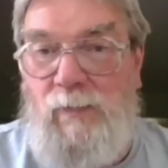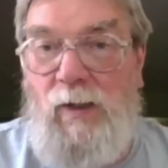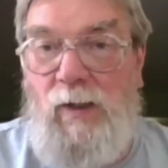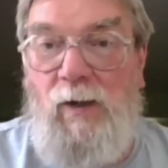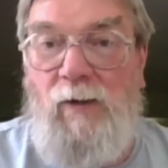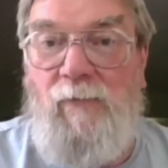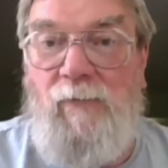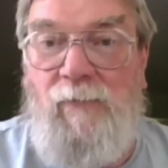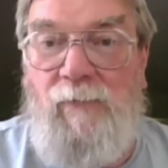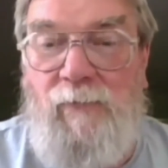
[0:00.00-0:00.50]

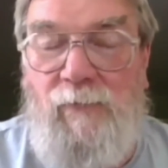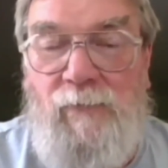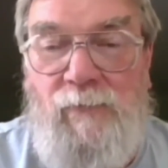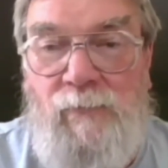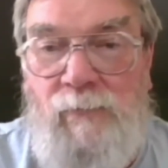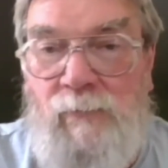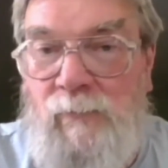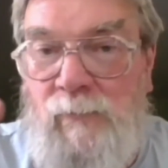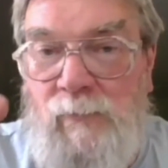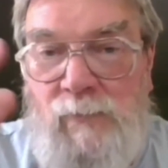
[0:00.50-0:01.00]
of
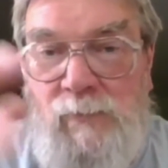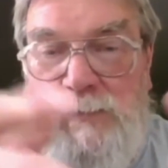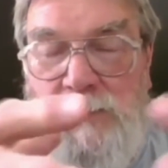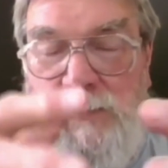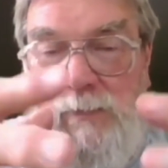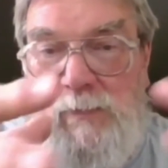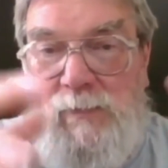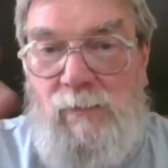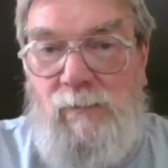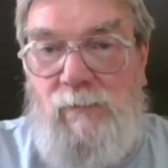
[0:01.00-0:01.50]

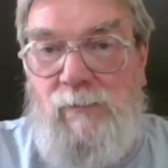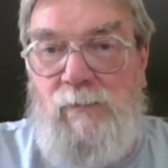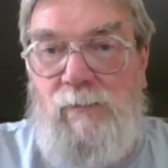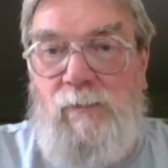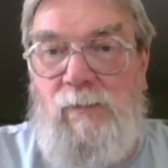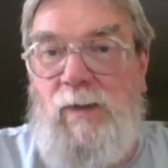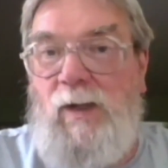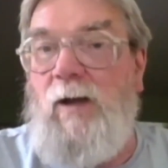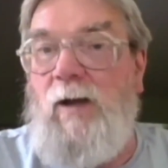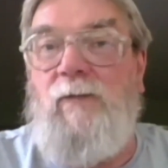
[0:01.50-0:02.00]

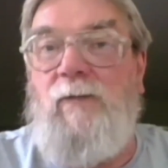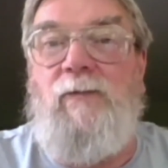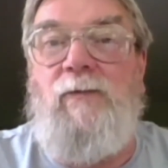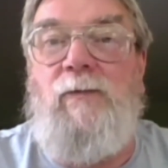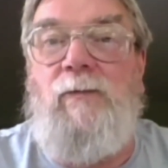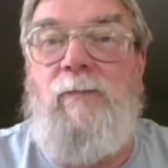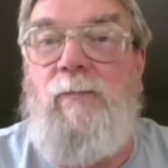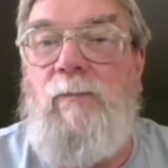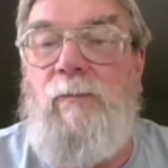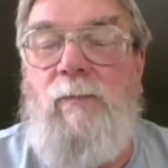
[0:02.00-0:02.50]

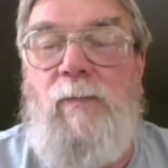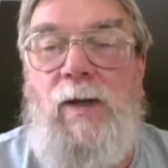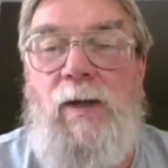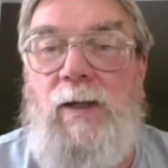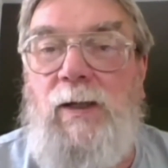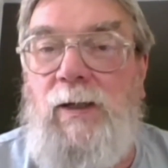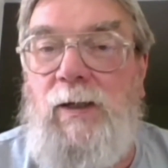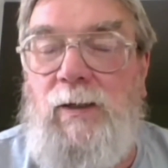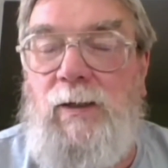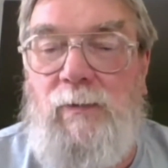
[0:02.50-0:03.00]
however
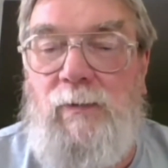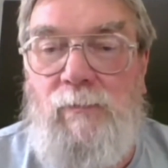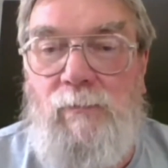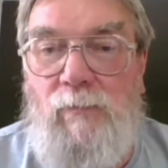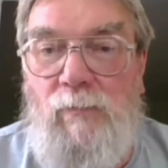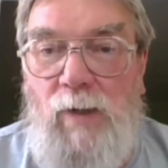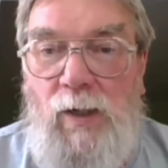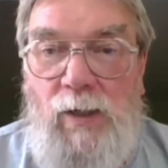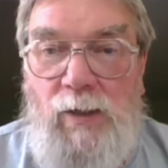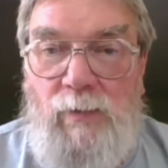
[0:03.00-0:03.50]
many
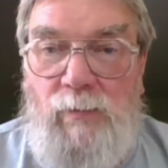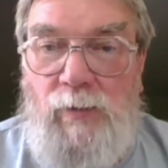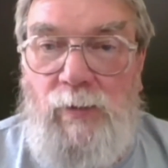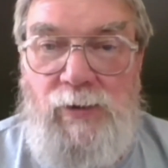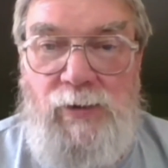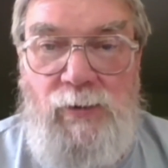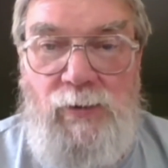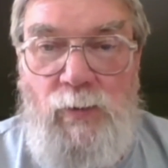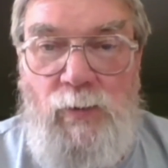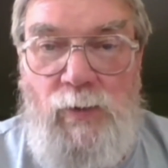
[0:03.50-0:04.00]

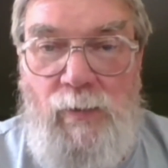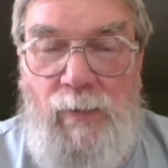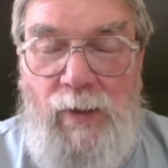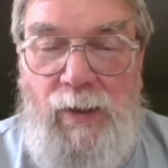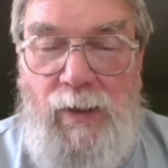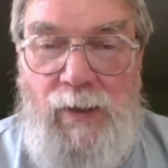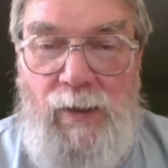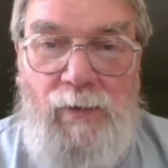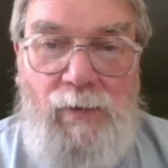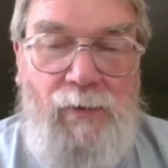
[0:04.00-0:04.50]
monomers you want to
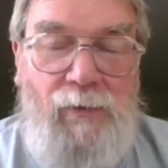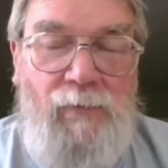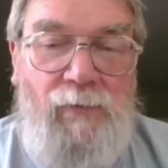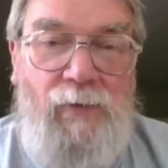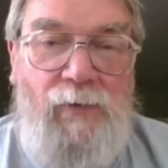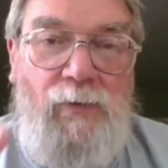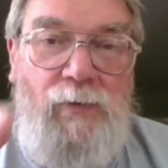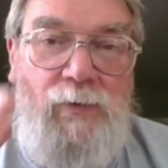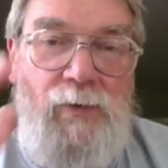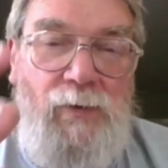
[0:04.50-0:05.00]
make it.
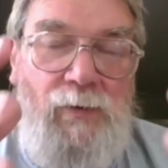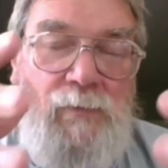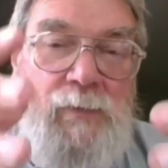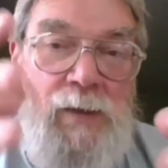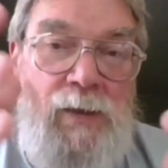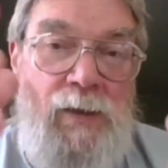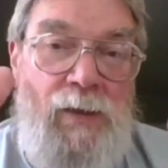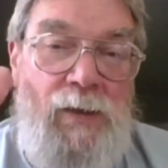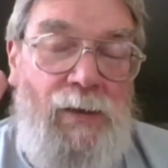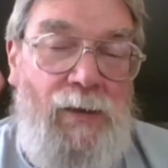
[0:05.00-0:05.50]

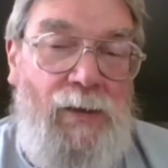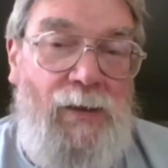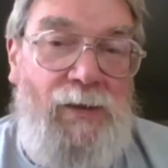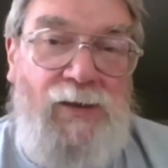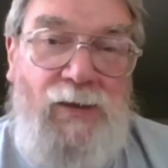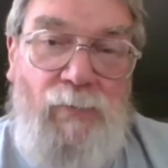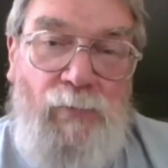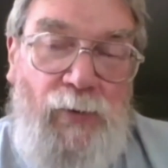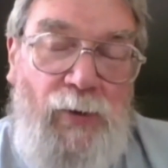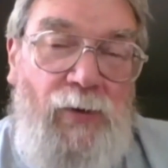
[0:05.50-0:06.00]

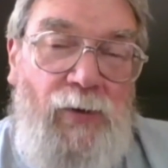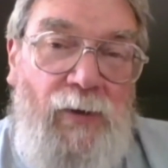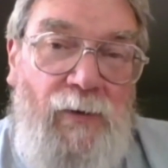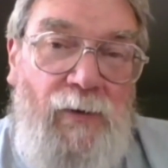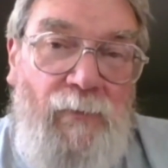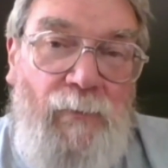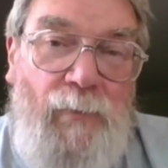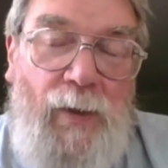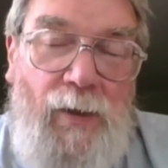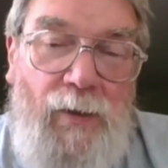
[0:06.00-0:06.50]
That's the
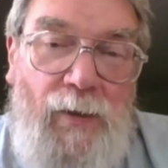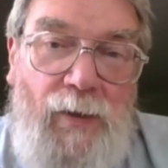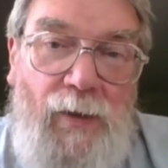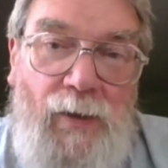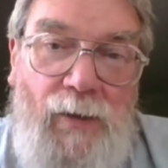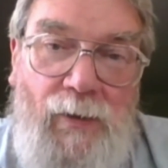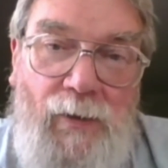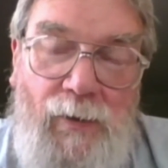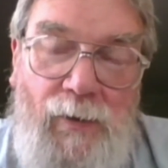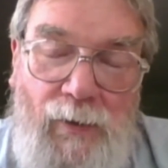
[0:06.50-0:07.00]
beauty of
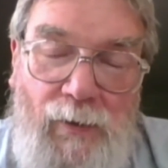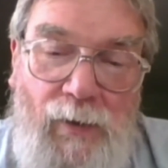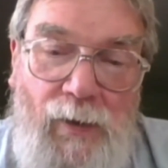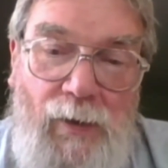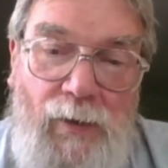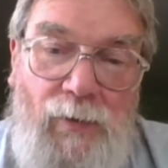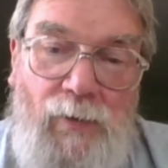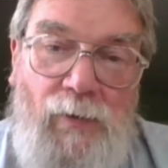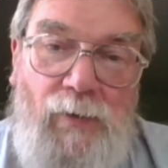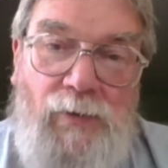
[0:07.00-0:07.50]
polyalkaline
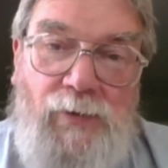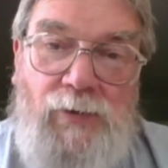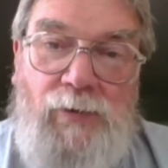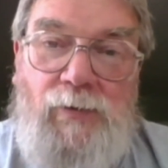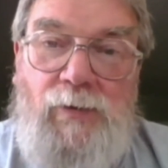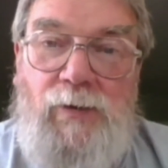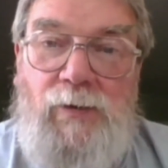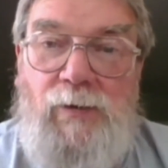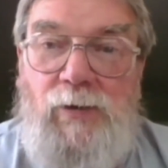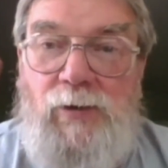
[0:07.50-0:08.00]
glycols. You
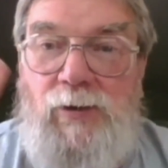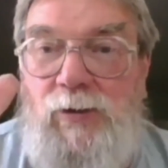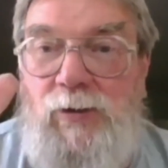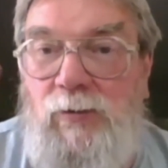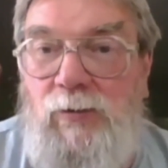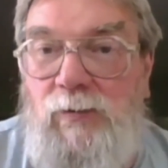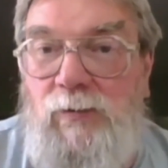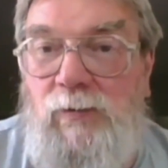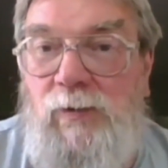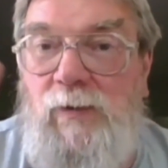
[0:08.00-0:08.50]
can
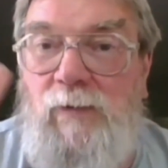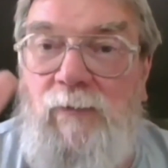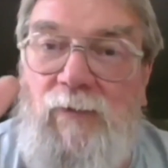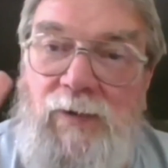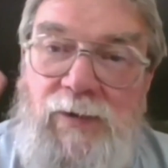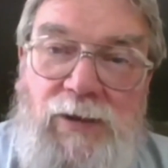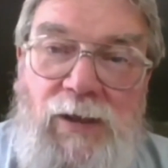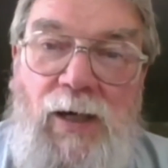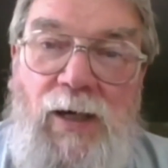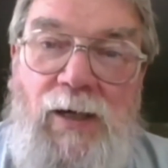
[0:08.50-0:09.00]
tune the
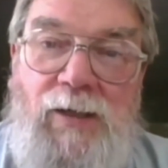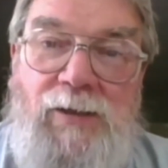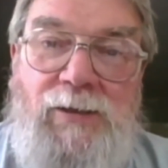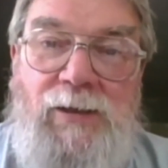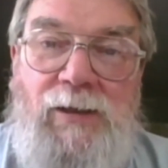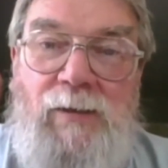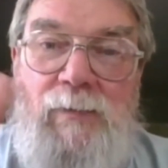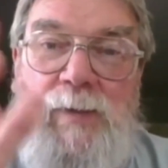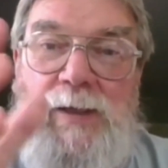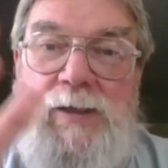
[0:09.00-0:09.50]

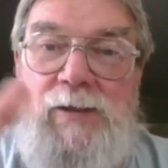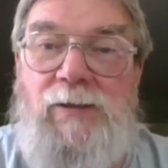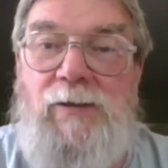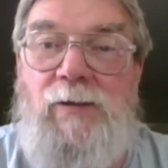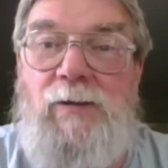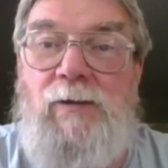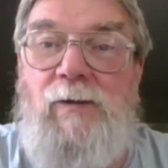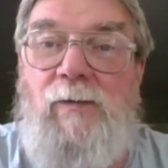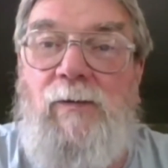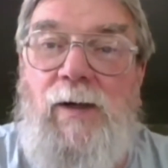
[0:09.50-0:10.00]
viscosity based
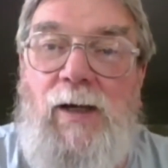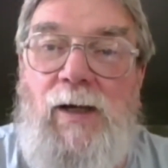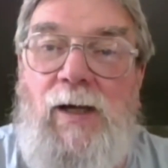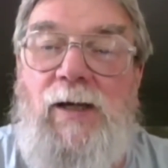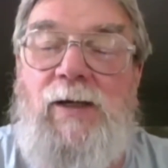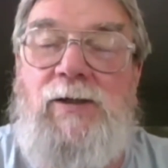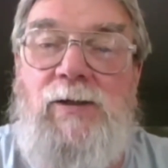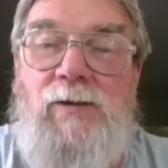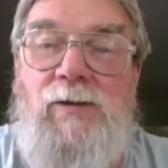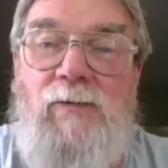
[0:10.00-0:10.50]
on the
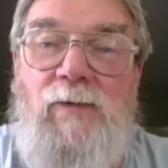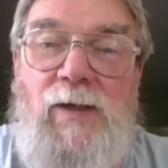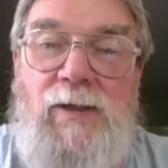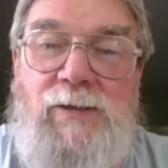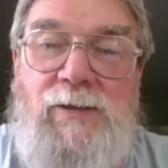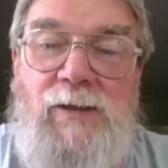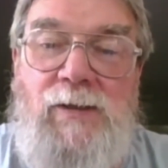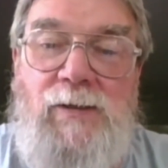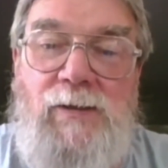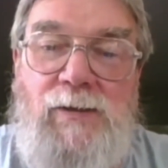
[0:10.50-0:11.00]
reaction
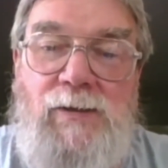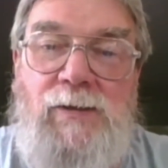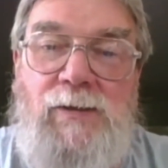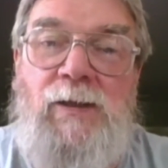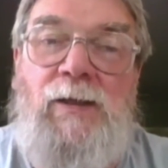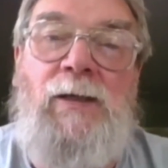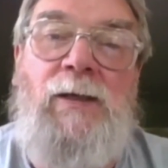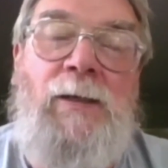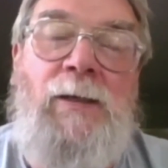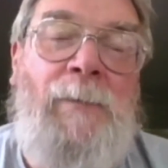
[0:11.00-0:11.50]
residence.
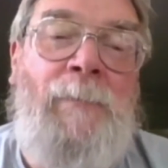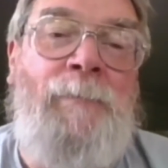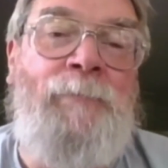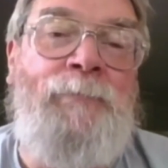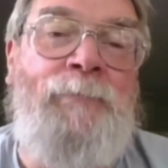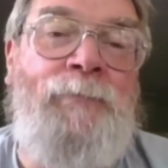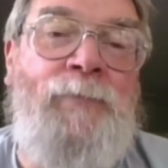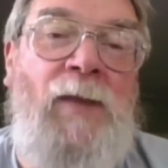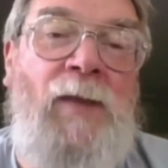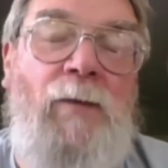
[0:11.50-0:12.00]

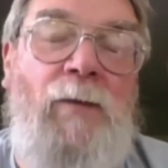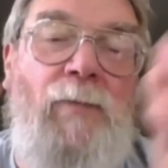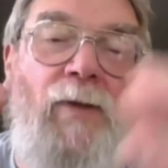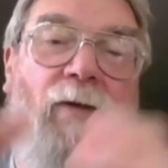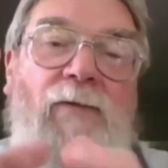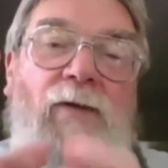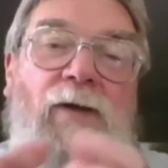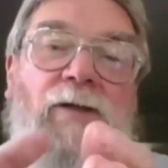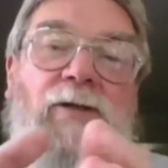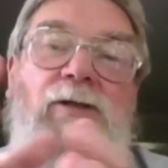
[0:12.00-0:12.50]
But
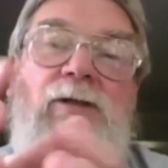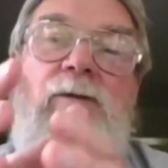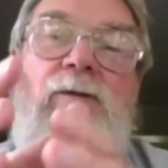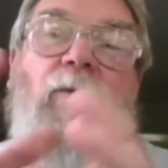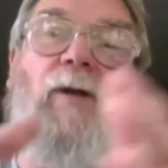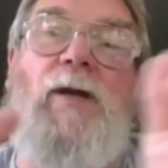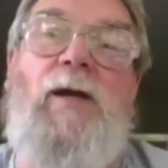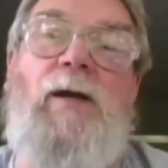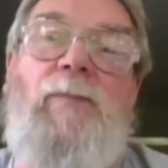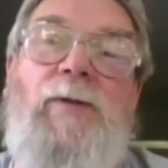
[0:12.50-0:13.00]
eventually what
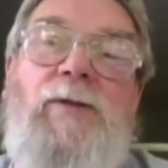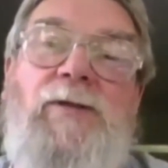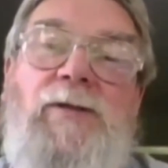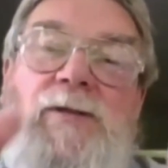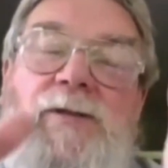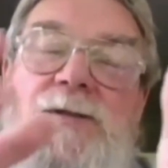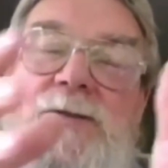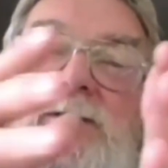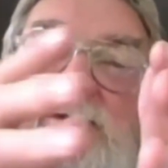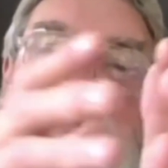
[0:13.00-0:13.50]
happens
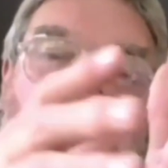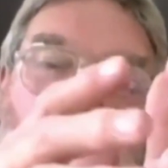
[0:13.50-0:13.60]
is that